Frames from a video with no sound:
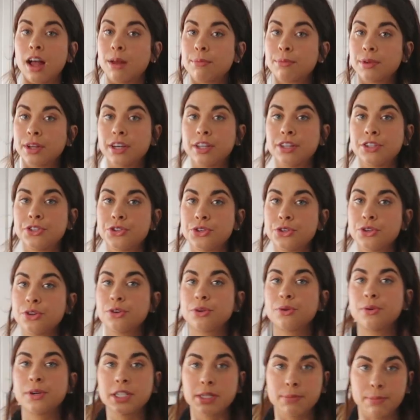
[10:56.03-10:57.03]
I'm gonna
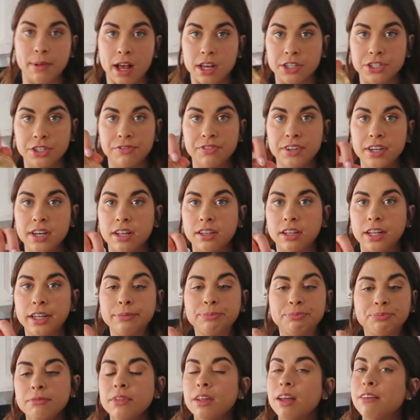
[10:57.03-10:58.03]
do a splash of
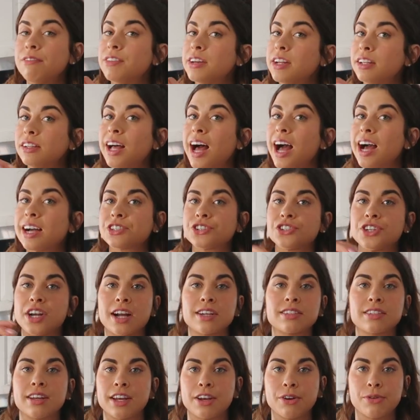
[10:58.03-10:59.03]
vanilla
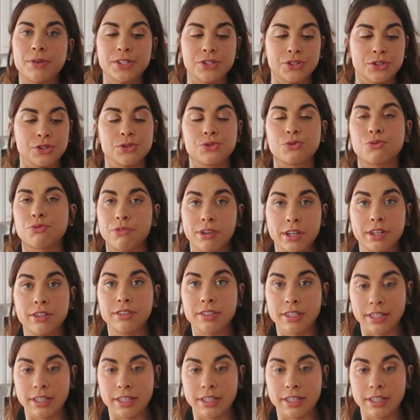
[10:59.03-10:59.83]
extract. I always use real